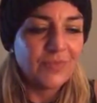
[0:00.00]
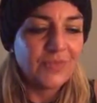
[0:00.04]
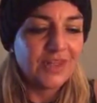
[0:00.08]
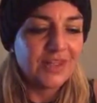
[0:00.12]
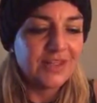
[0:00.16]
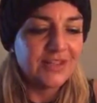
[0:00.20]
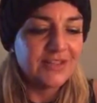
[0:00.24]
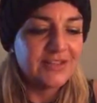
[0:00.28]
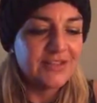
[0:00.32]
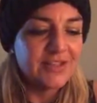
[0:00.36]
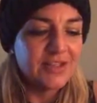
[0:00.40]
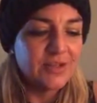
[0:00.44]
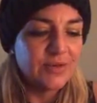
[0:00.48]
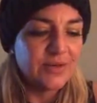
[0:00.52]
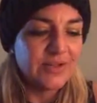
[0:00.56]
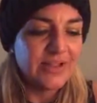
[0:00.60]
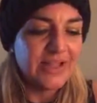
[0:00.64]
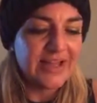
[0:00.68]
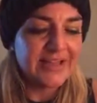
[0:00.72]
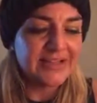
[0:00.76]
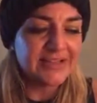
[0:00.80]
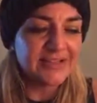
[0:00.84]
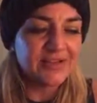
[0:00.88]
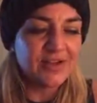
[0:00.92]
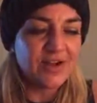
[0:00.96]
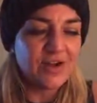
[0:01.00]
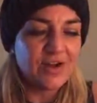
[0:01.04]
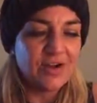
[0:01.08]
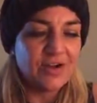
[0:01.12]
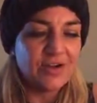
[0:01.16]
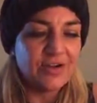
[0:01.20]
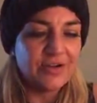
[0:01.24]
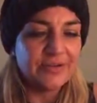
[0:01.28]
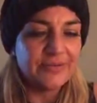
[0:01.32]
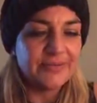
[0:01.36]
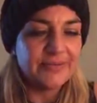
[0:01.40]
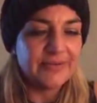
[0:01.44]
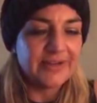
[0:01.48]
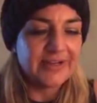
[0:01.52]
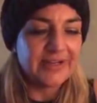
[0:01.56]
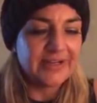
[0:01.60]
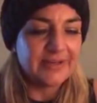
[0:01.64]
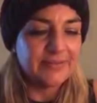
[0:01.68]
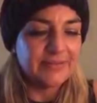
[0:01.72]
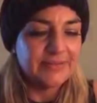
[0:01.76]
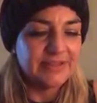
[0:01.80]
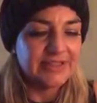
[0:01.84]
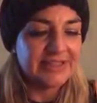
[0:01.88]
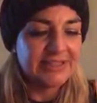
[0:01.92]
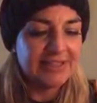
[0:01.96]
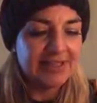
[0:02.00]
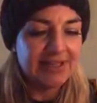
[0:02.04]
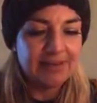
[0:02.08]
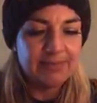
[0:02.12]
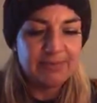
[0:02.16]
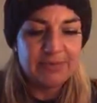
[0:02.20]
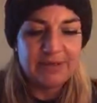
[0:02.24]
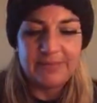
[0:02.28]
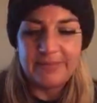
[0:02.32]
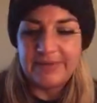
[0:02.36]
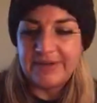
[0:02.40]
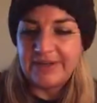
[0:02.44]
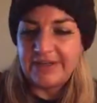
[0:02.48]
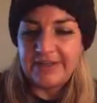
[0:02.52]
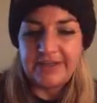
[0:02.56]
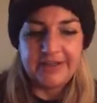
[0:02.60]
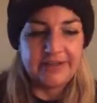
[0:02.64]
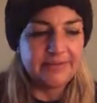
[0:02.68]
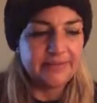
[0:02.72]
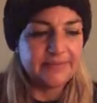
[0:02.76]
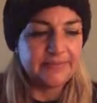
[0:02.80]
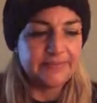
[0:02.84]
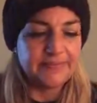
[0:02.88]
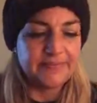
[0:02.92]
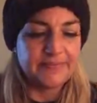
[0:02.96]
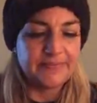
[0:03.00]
Let's do a last call. I am a sleepy bean.